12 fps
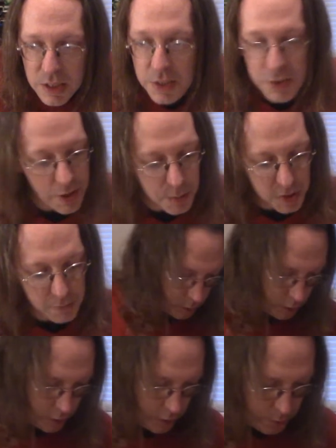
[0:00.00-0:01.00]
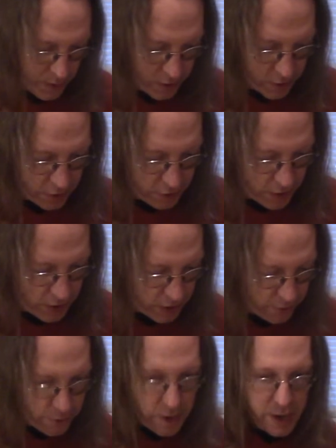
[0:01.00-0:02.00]
Double. Leadoff fans on second
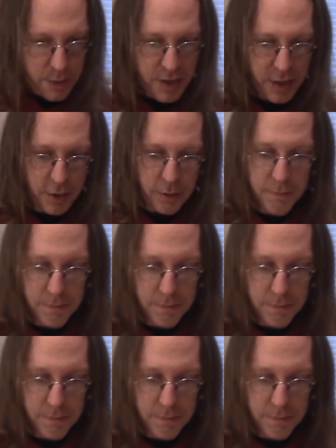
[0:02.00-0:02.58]
for Adam Engel.